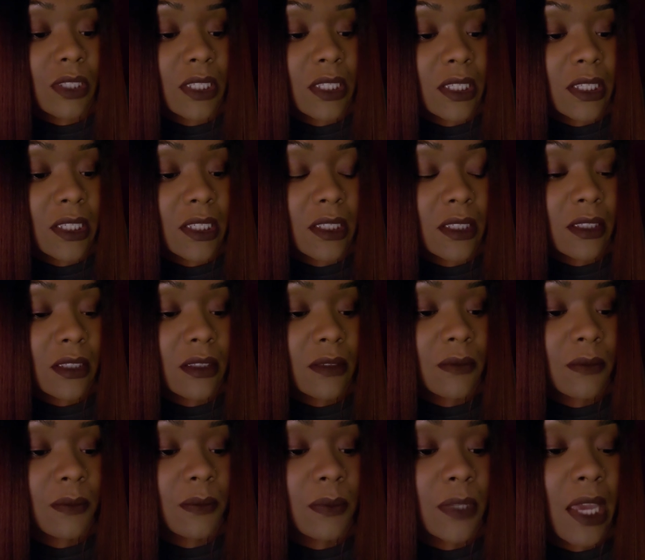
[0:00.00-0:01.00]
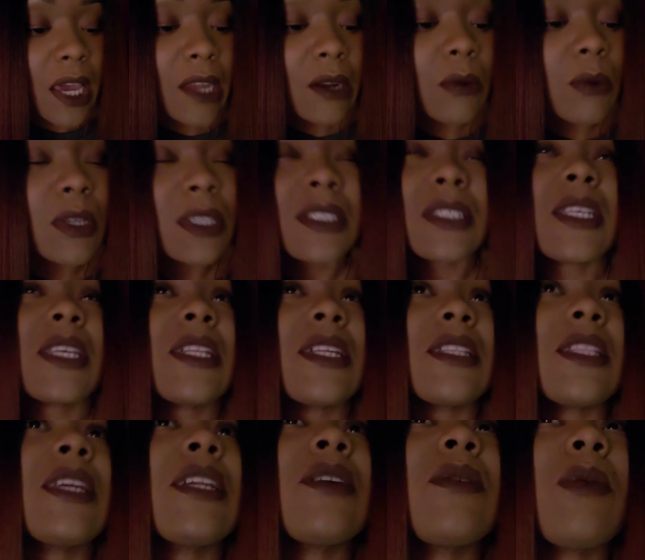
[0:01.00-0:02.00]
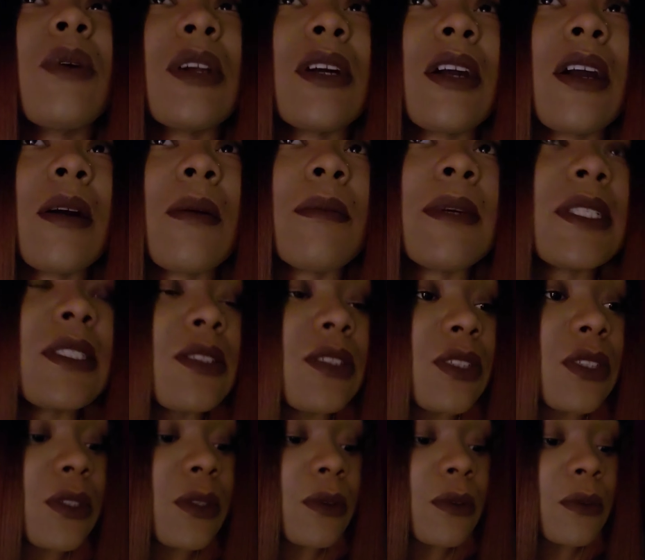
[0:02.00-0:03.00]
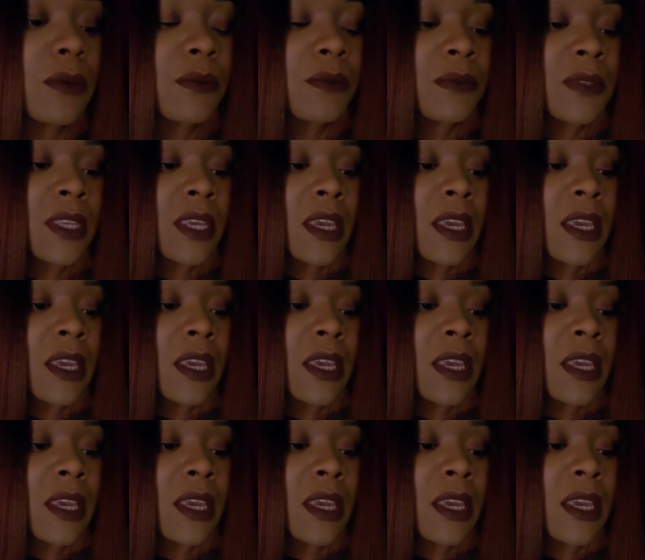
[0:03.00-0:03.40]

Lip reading: really, I don't want to say that they don't want to commit to you,